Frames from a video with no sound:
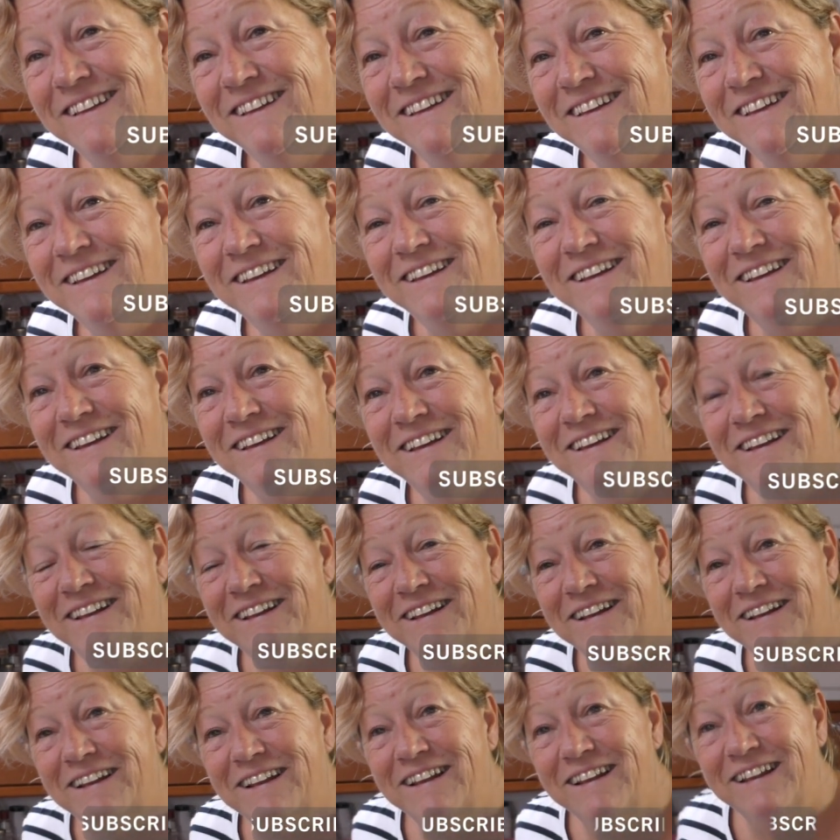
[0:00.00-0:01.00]
and
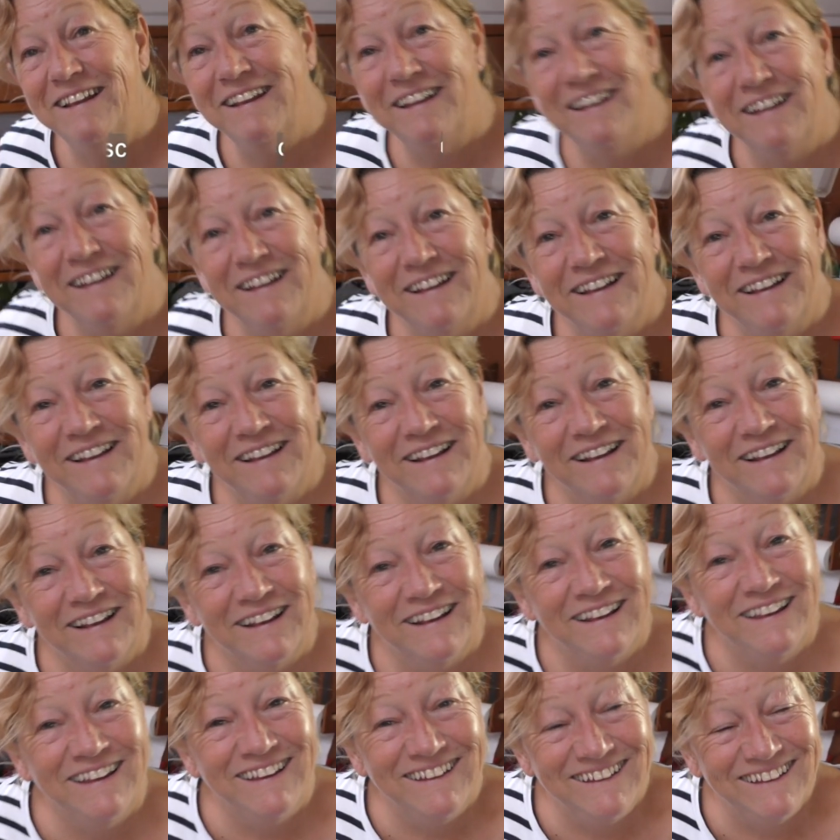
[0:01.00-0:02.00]
yeah, there is washing
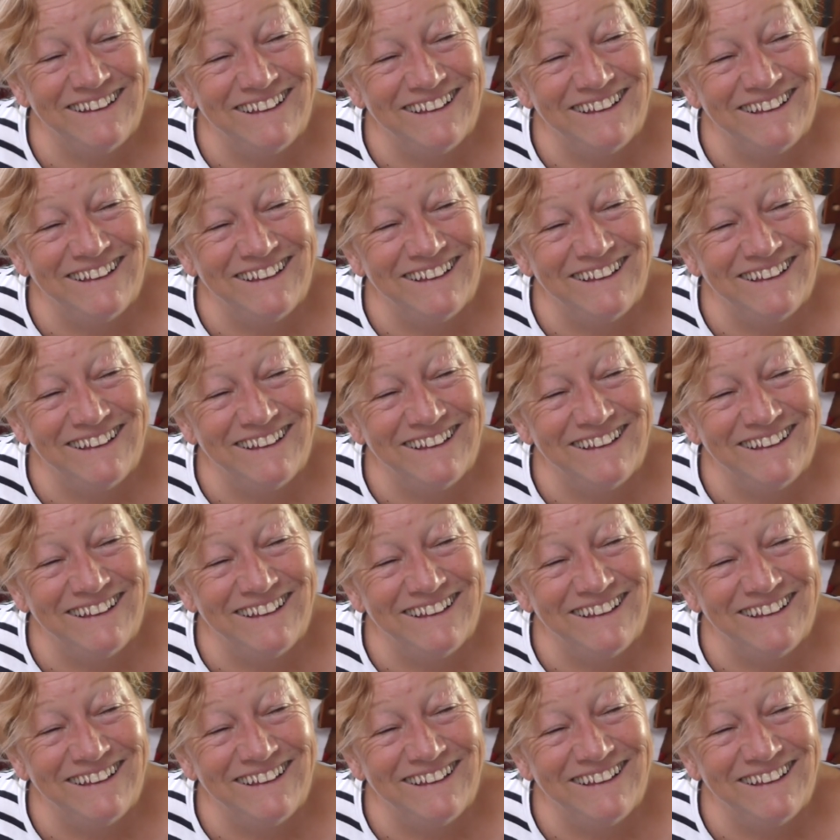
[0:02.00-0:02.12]
up in the